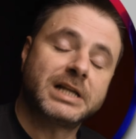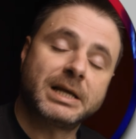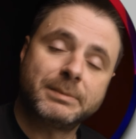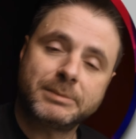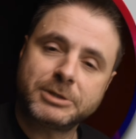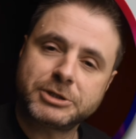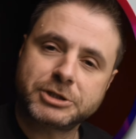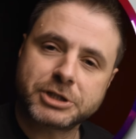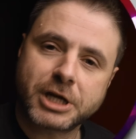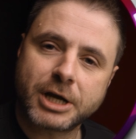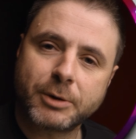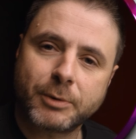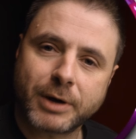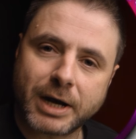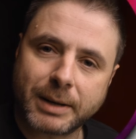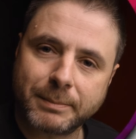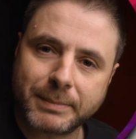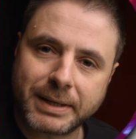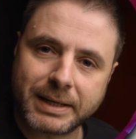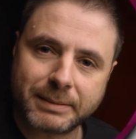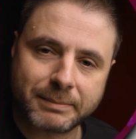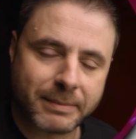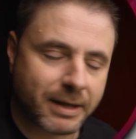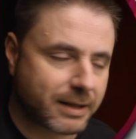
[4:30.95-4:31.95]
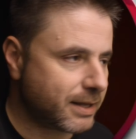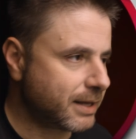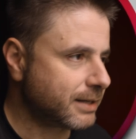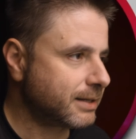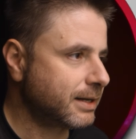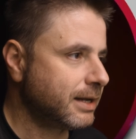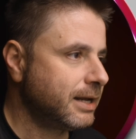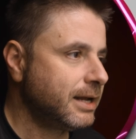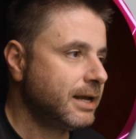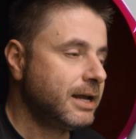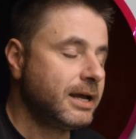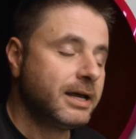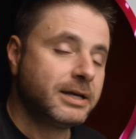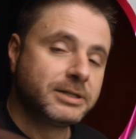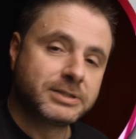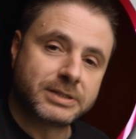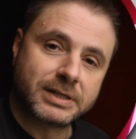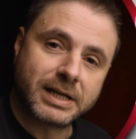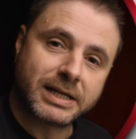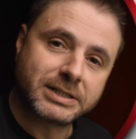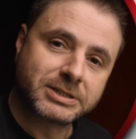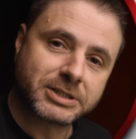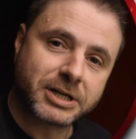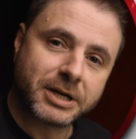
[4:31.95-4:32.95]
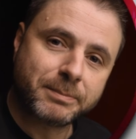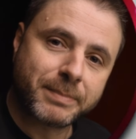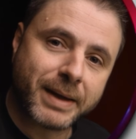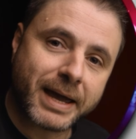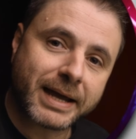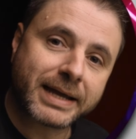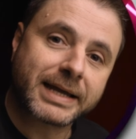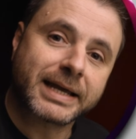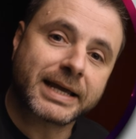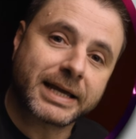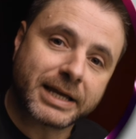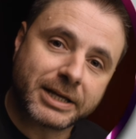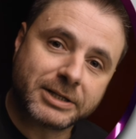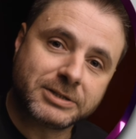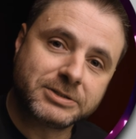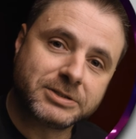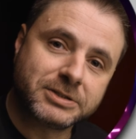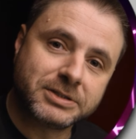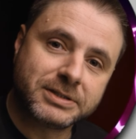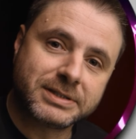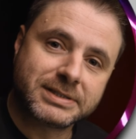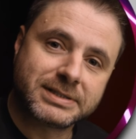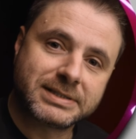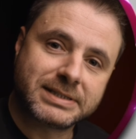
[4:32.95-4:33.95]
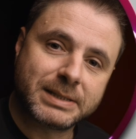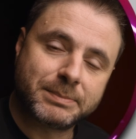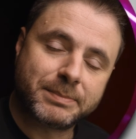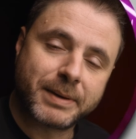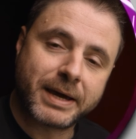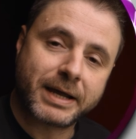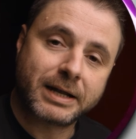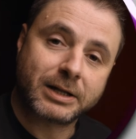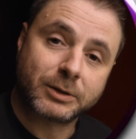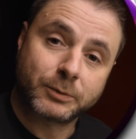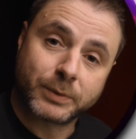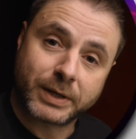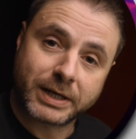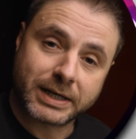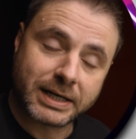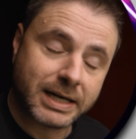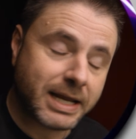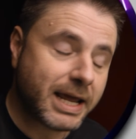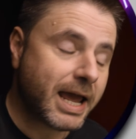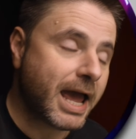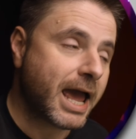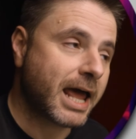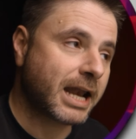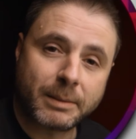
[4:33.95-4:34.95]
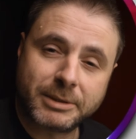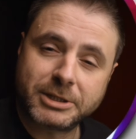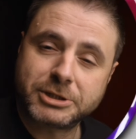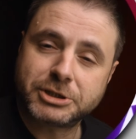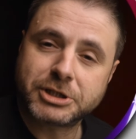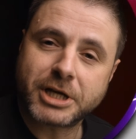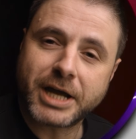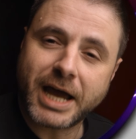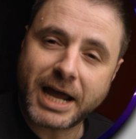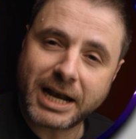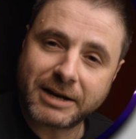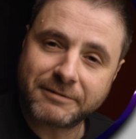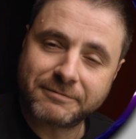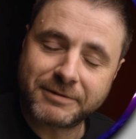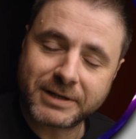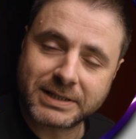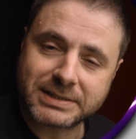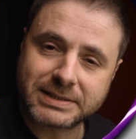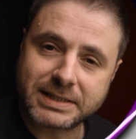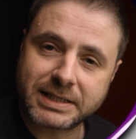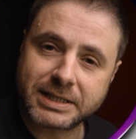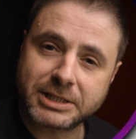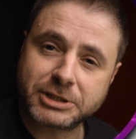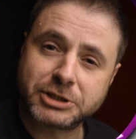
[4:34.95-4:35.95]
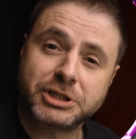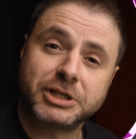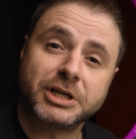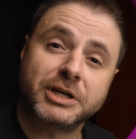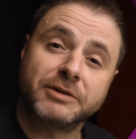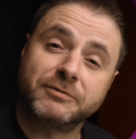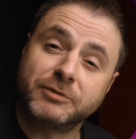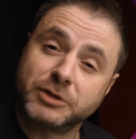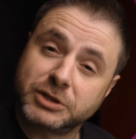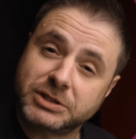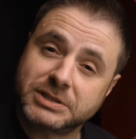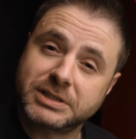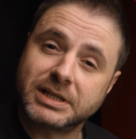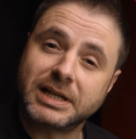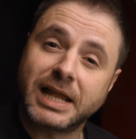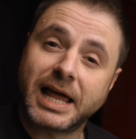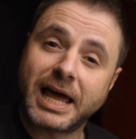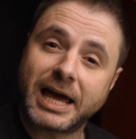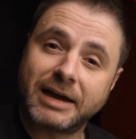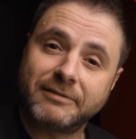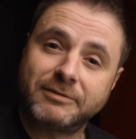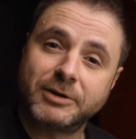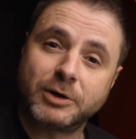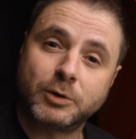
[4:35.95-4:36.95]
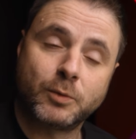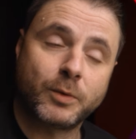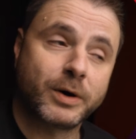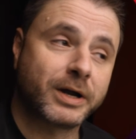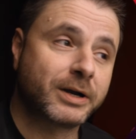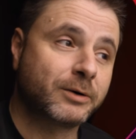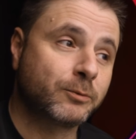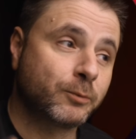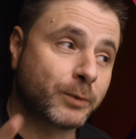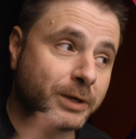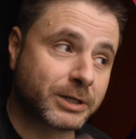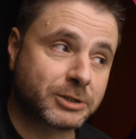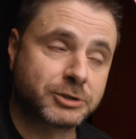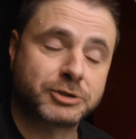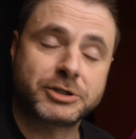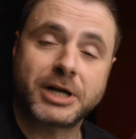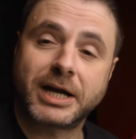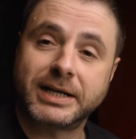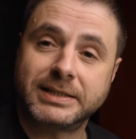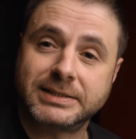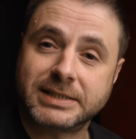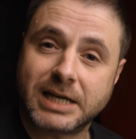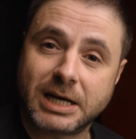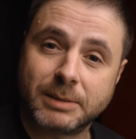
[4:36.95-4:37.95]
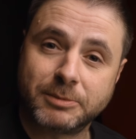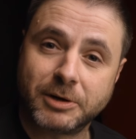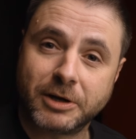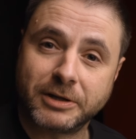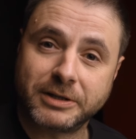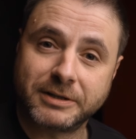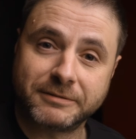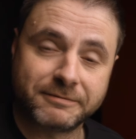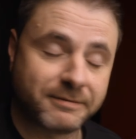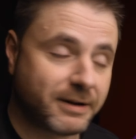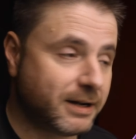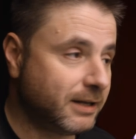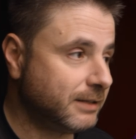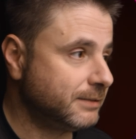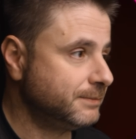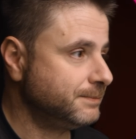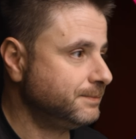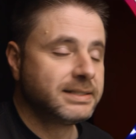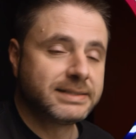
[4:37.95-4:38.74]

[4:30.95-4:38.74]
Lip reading: Let me show you what I mean by that. So let's go back into the cPanel quickly. I'm going to show you how to fix that issue if you're still having one when trying to upload the file.